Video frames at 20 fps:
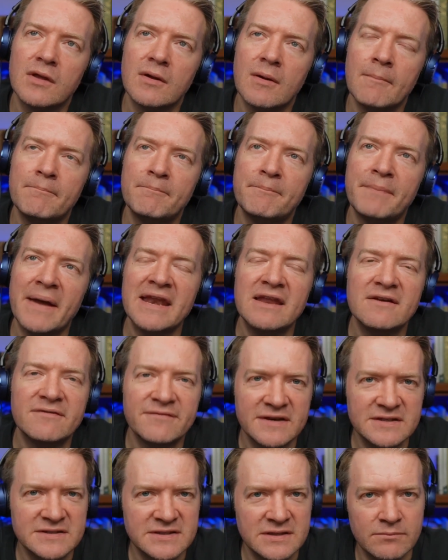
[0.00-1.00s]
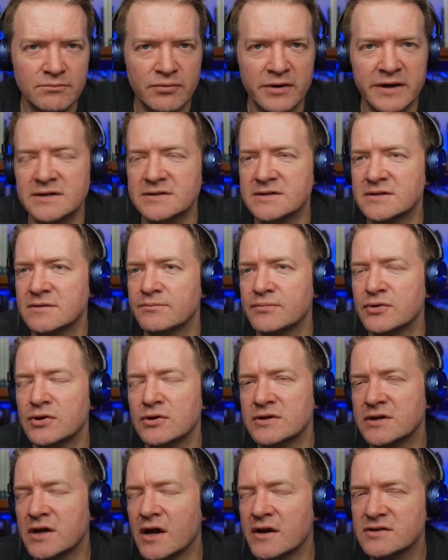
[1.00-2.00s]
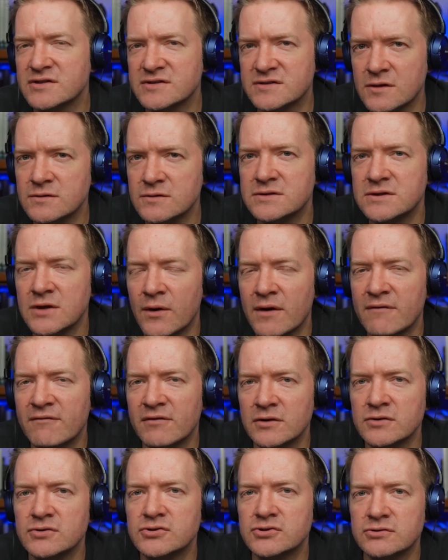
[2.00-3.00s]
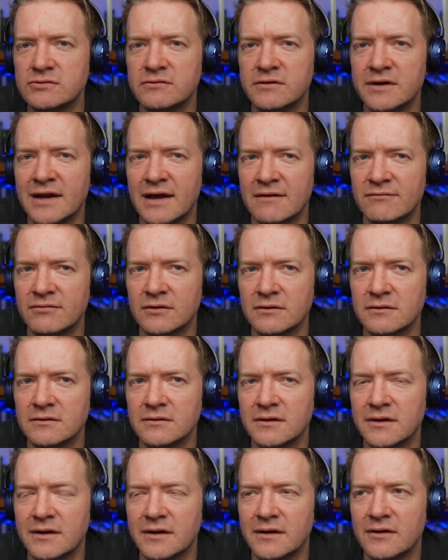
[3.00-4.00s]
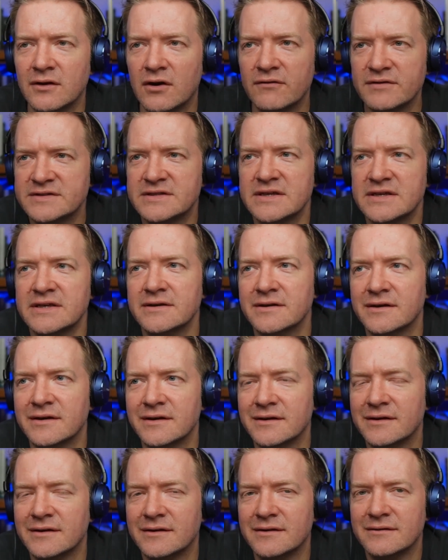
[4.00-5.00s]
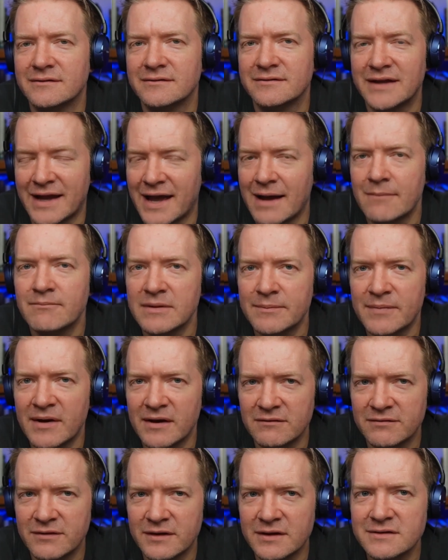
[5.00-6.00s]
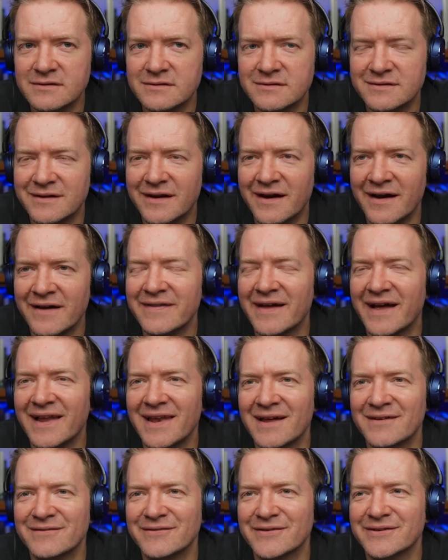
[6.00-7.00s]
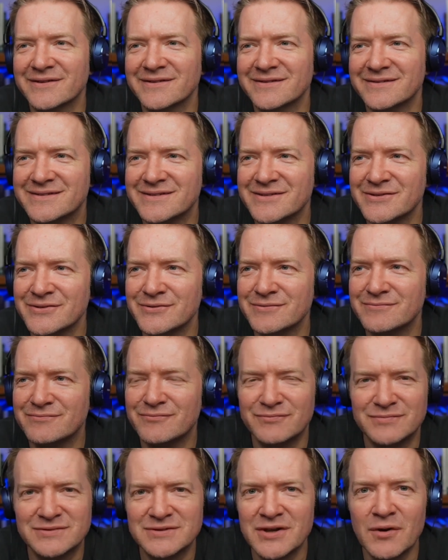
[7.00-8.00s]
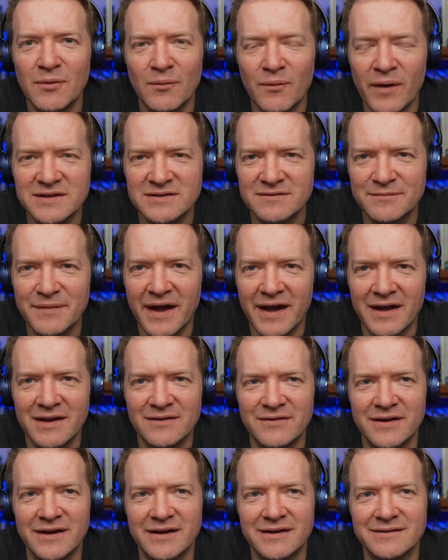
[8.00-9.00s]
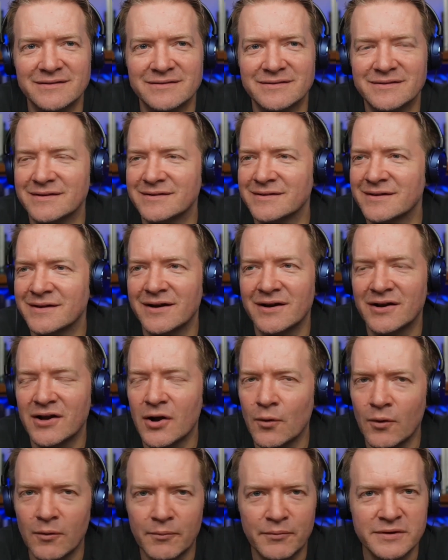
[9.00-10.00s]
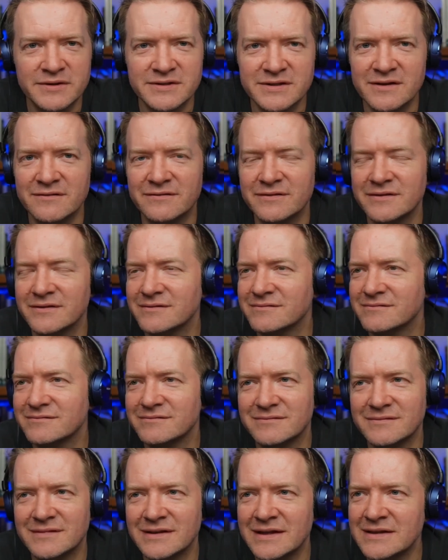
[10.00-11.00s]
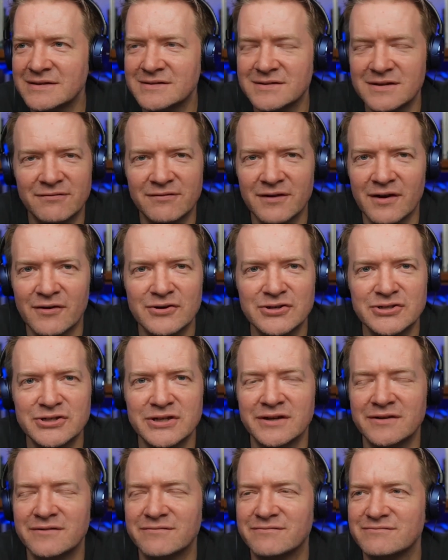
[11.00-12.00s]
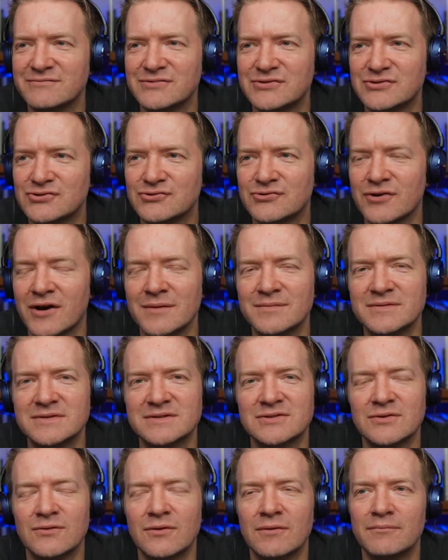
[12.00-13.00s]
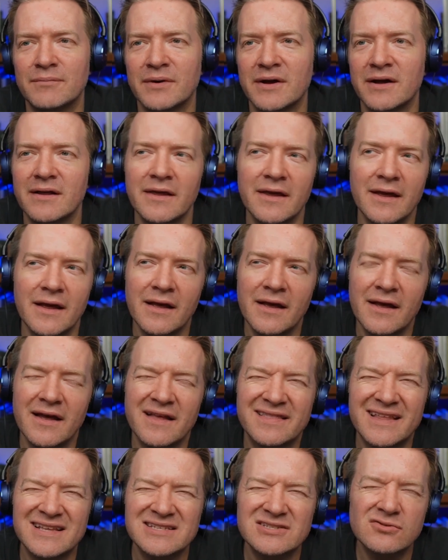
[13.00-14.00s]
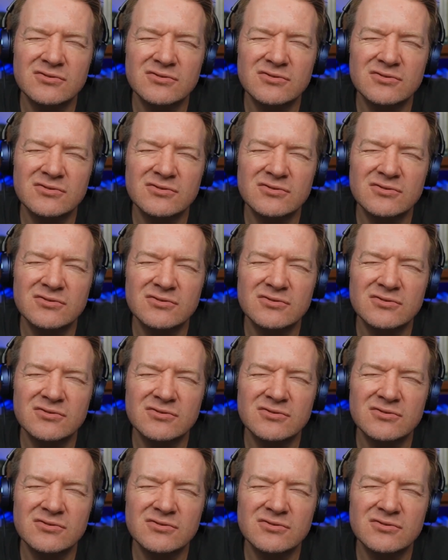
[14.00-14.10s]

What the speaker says: benefits it brings at a purely kind of socio-evolutionary level. Obviously, there can be benefits at that level to certain ways of behaving that are cooperative and lead to the flourishing of tribes and so on. But that's not